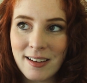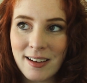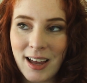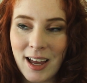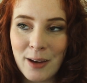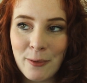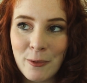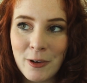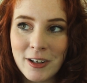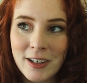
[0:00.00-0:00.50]

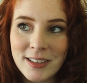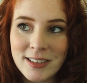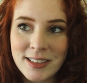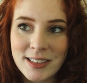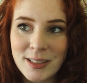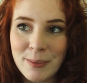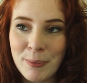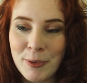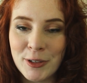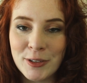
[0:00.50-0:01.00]
I want us
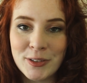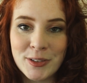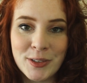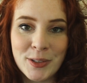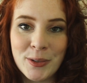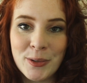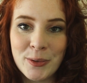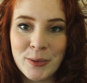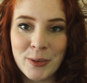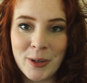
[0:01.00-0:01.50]
to
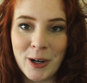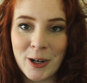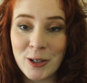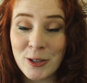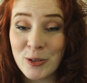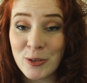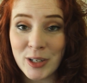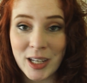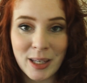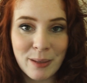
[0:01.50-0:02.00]
pursue our
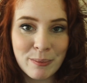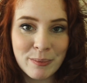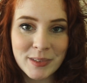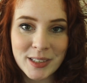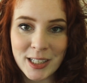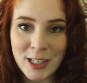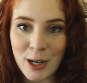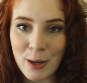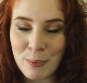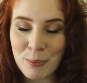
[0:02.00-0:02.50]
dreams
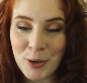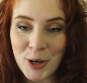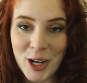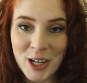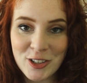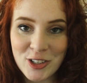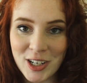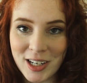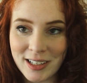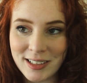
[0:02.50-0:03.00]
and our
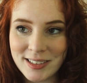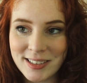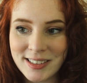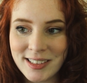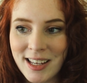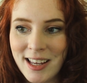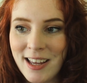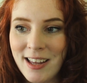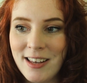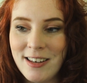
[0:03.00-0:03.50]
projects
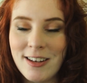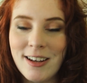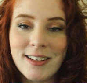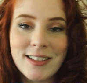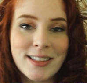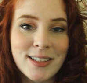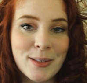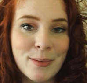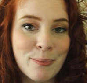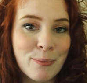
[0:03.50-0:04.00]

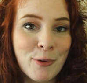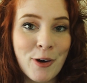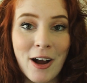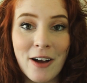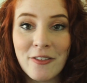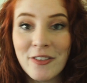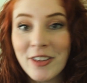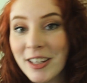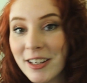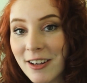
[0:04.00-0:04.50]
not to
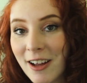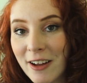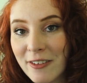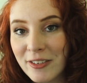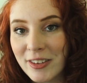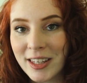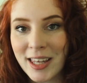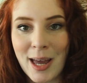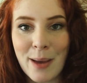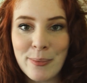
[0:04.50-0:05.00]
profit off
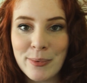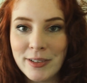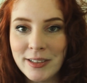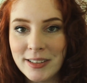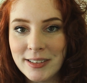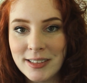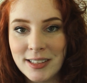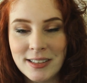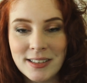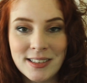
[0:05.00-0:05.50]
of the
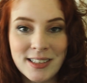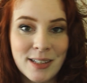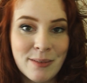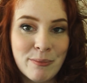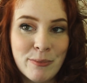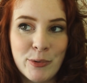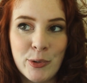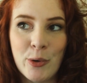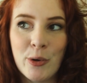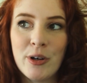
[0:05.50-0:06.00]
capitalist
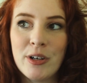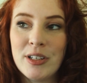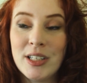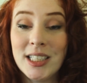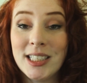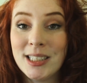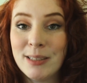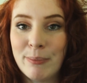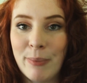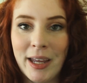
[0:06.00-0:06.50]
system nor to
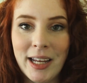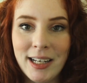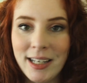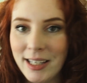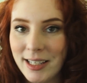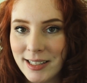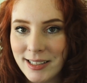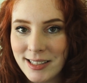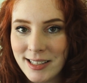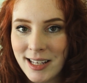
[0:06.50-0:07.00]
spite
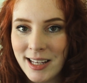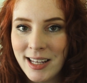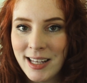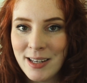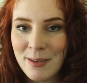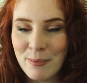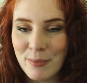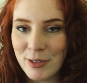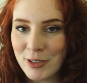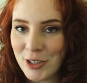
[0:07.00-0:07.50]
it,
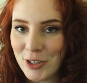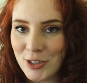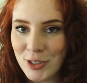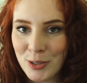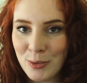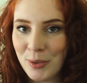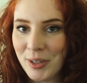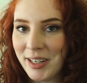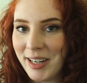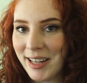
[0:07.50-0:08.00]
but to
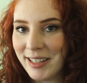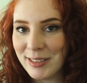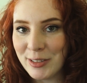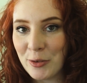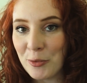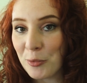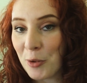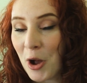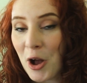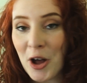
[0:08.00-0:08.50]
do it as a
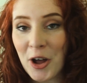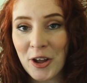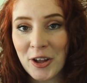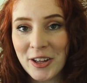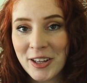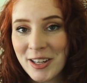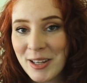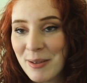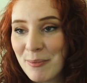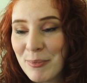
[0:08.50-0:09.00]
raw,
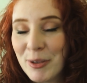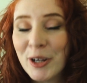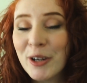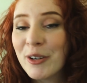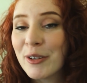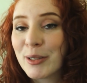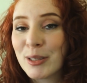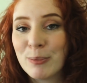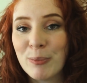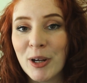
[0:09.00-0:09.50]
pure
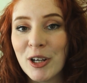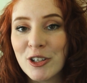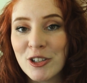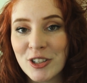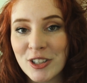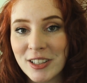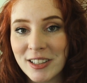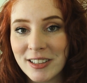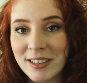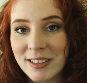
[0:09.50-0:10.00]

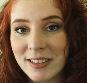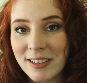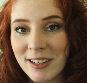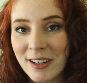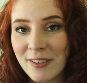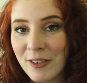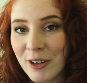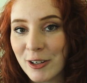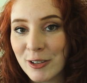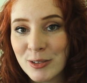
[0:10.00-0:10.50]
expression
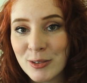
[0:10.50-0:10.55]
of our